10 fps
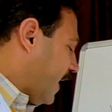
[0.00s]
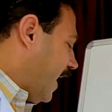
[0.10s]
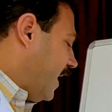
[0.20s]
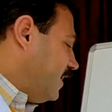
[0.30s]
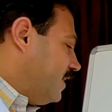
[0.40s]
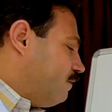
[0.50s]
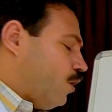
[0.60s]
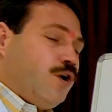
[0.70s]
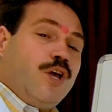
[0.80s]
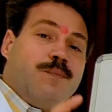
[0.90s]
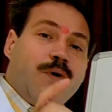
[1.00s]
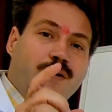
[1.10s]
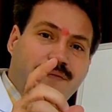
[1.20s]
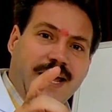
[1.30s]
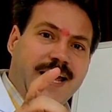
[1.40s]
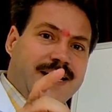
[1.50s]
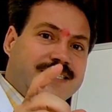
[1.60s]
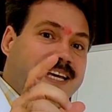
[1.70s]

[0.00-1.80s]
and the volume of air